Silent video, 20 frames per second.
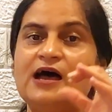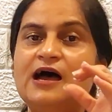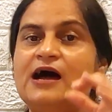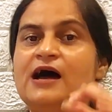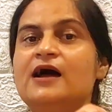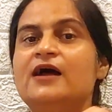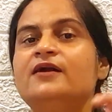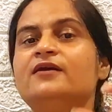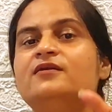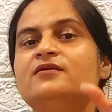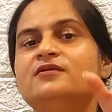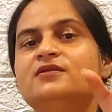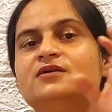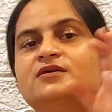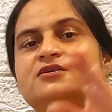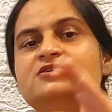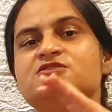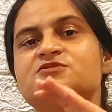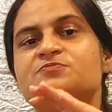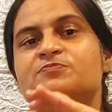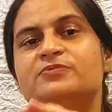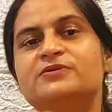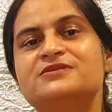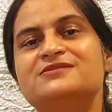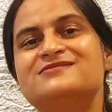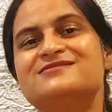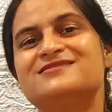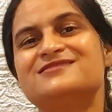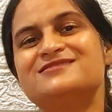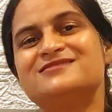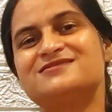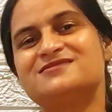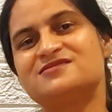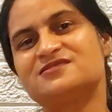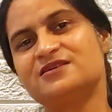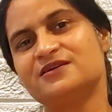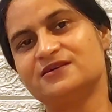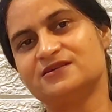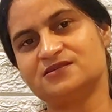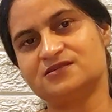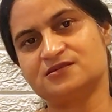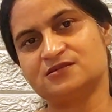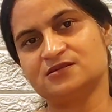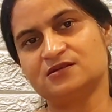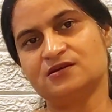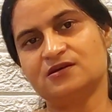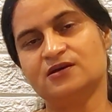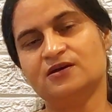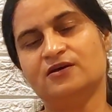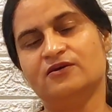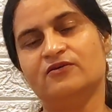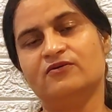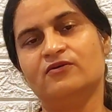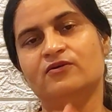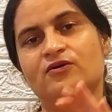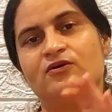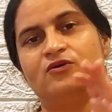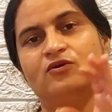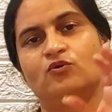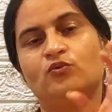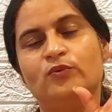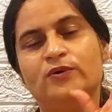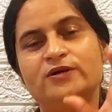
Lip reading: and these princely states, to